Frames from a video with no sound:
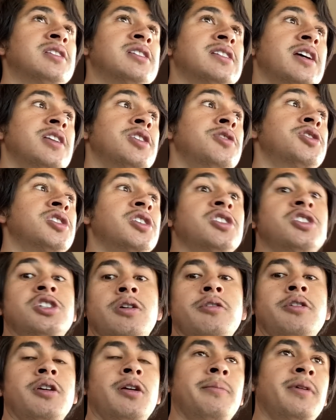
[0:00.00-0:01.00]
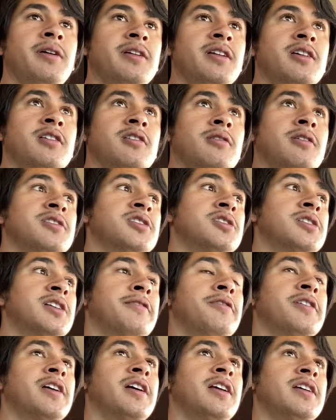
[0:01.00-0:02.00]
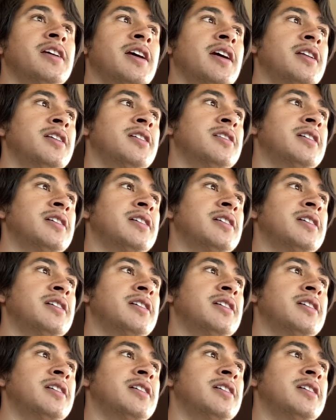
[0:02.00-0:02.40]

then you should show your money, or else you're never going to get it.